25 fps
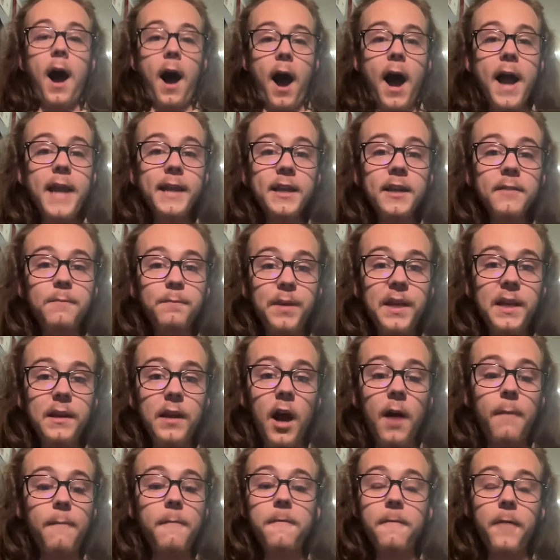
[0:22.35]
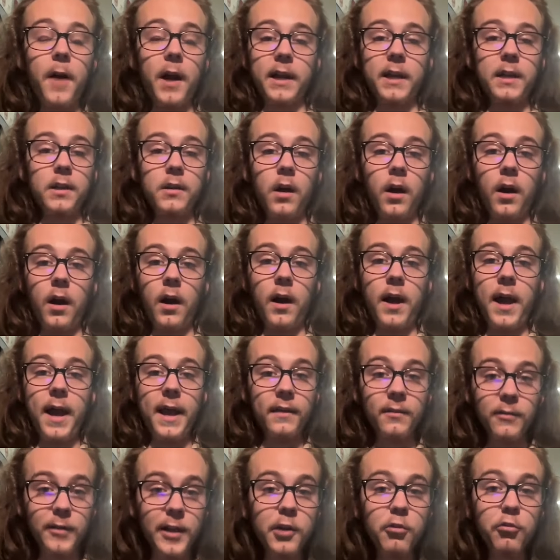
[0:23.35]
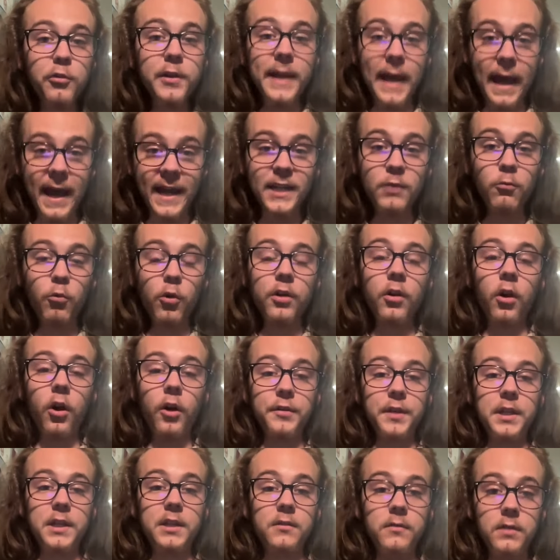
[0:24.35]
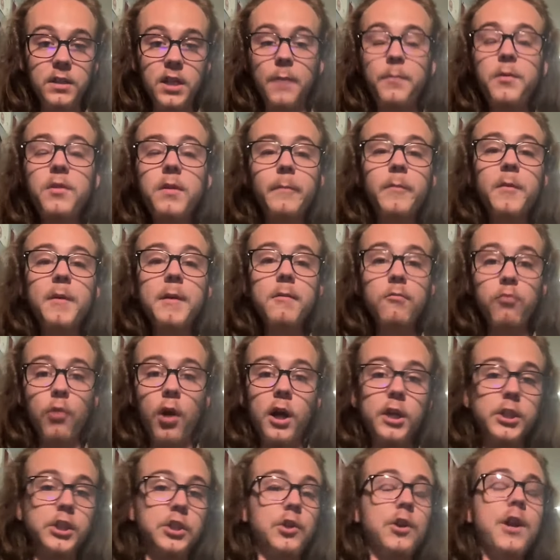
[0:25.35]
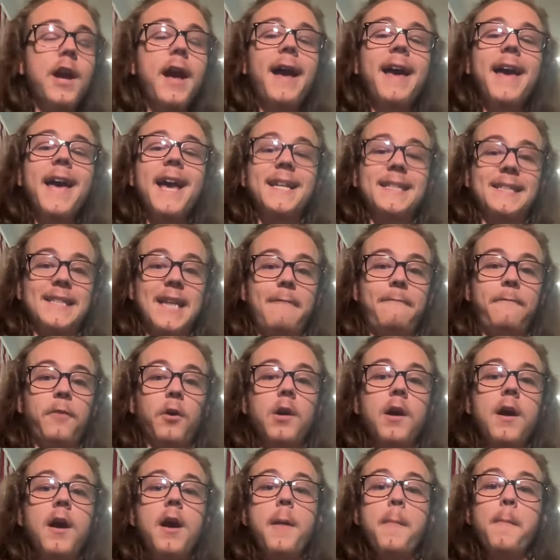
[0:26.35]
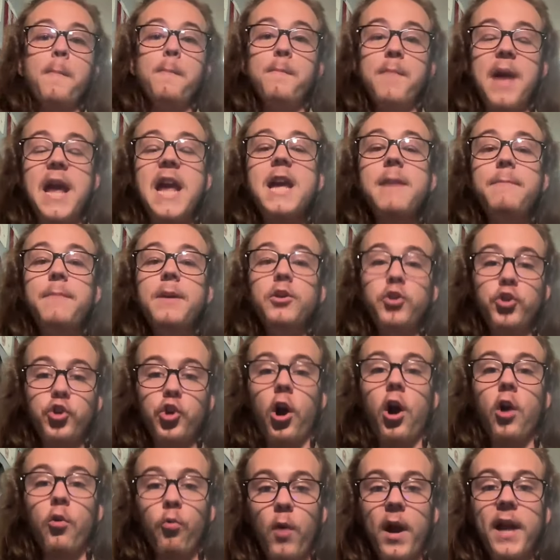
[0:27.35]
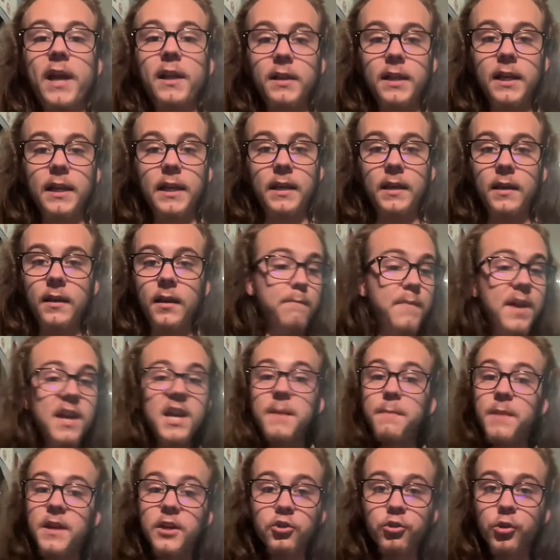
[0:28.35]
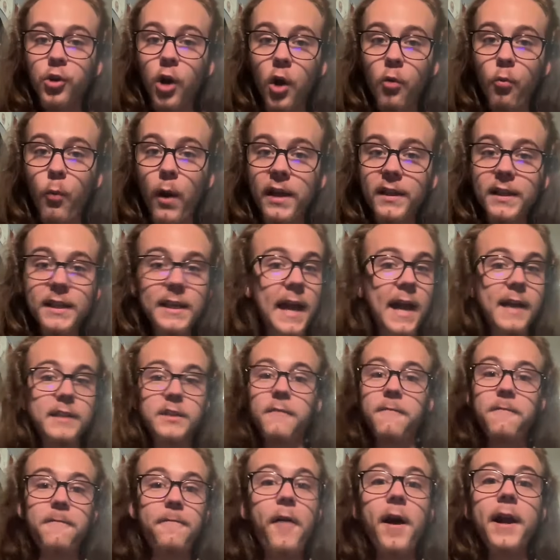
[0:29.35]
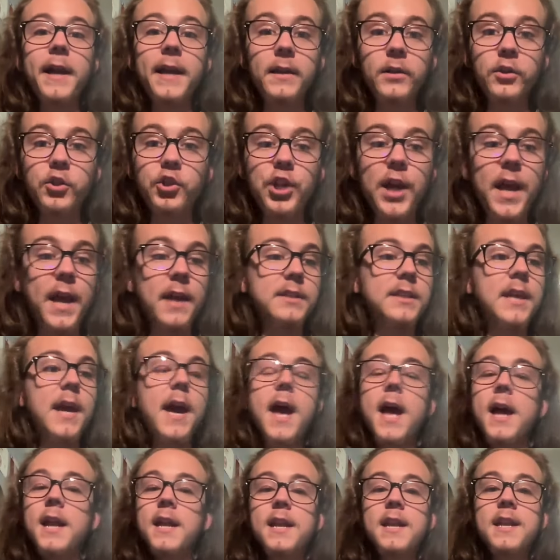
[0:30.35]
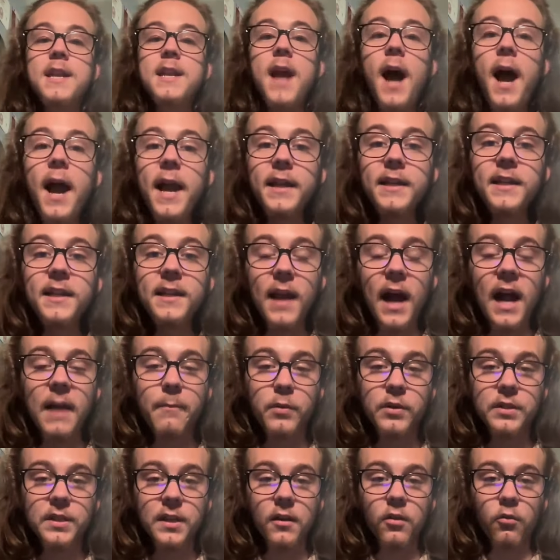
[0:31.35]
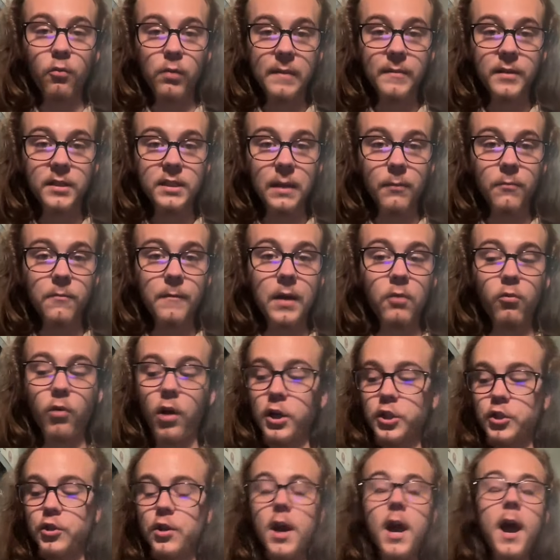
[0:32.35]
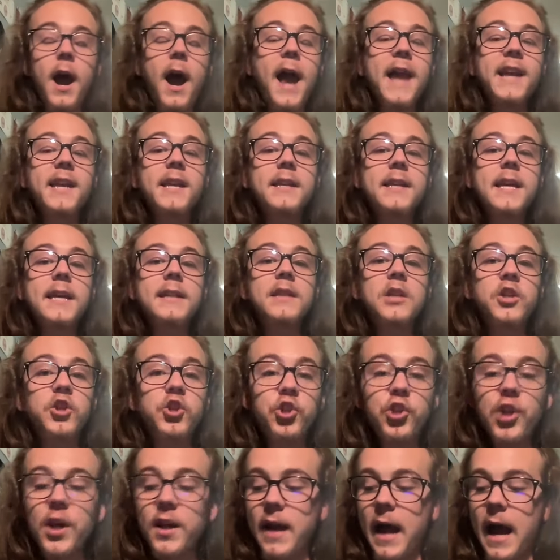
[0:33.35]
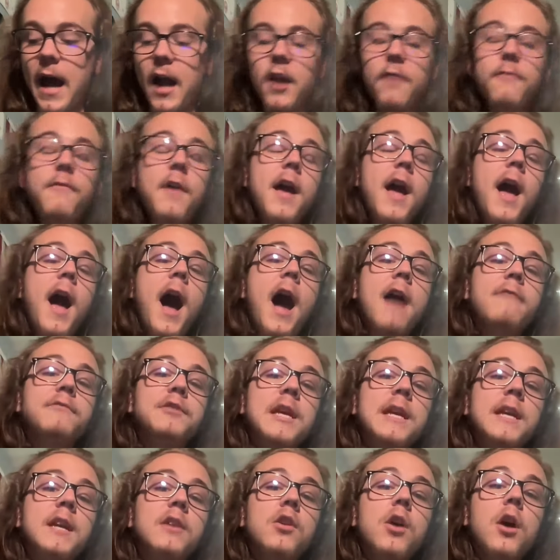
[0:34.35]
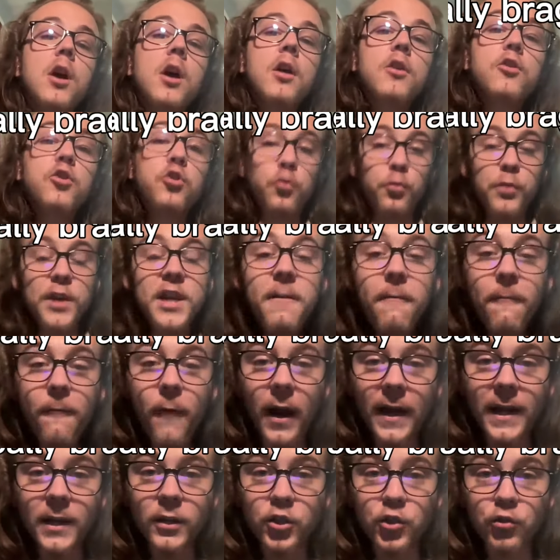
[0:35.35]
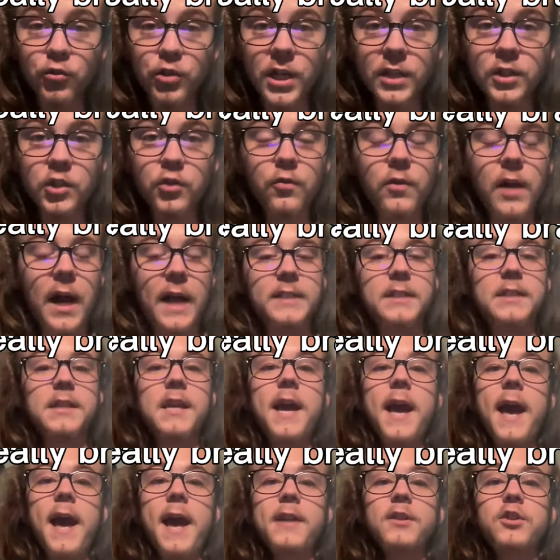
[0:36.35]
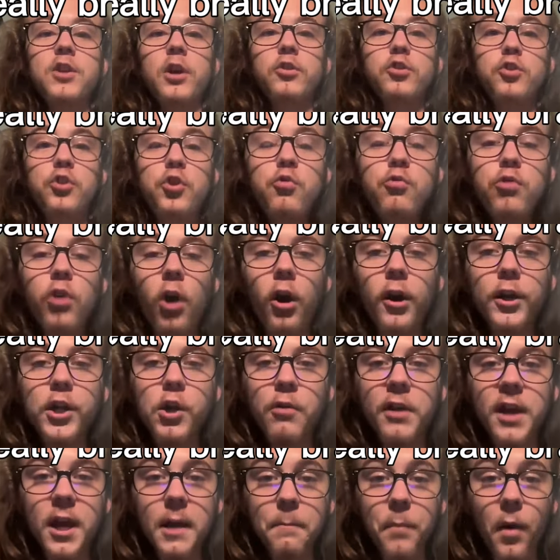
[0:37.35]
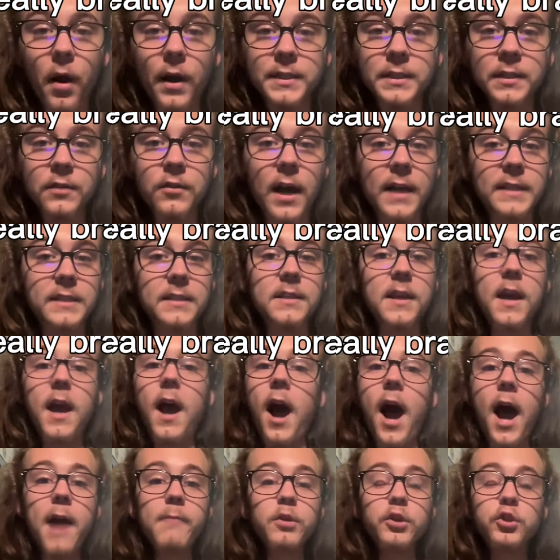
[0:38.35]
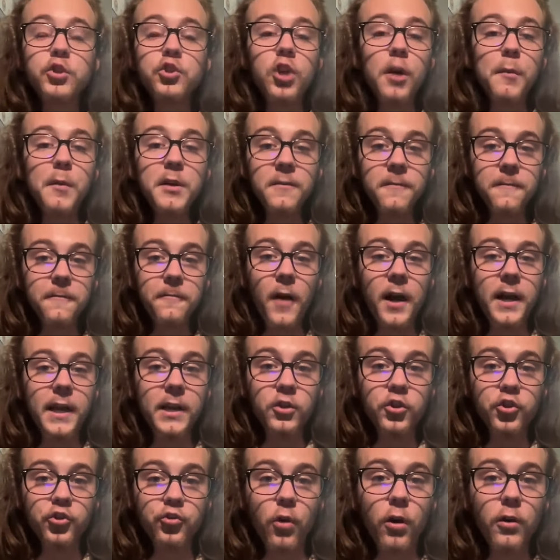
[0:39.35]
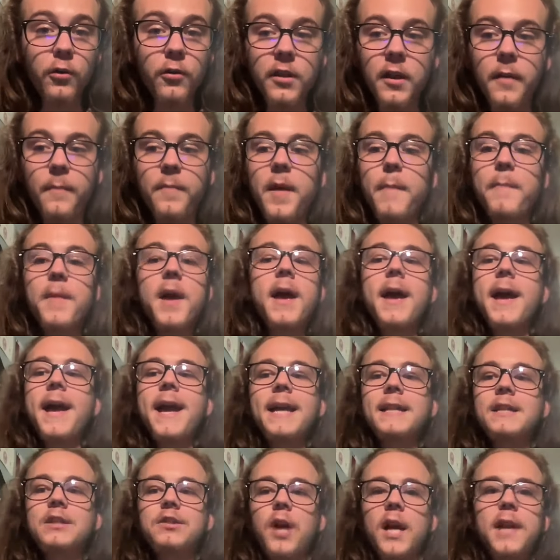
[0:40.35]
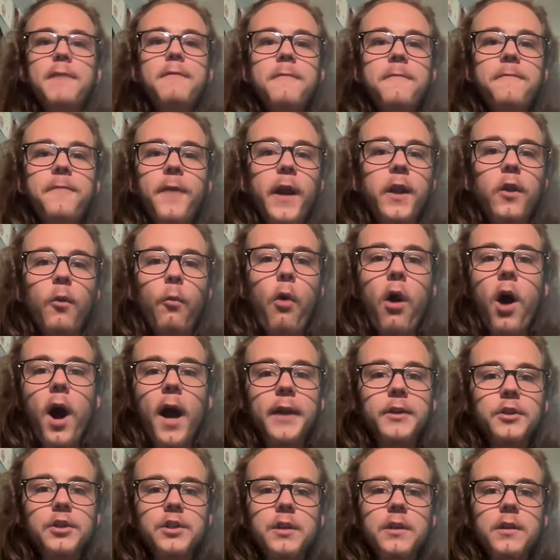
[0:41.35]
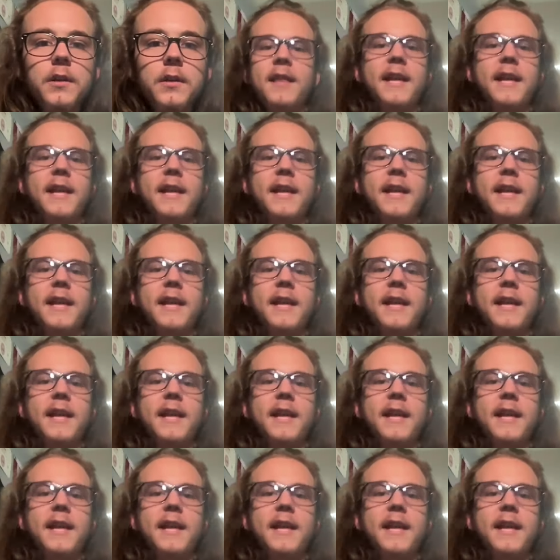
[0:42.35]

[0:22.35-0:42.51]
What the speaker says: I could beat up fucking literally anyone on the WMMA roster except for maybe Zhang Weili. Maybe Zhang Weili has a fucking chance. 99% of the women's MMA roster, I could kick the shit out of. I've taken 3 fucking jiu-jitsu classes and done 2 cardio kickboxing classes. I'm just so much fucking stronger than them. It's not even fun to watch.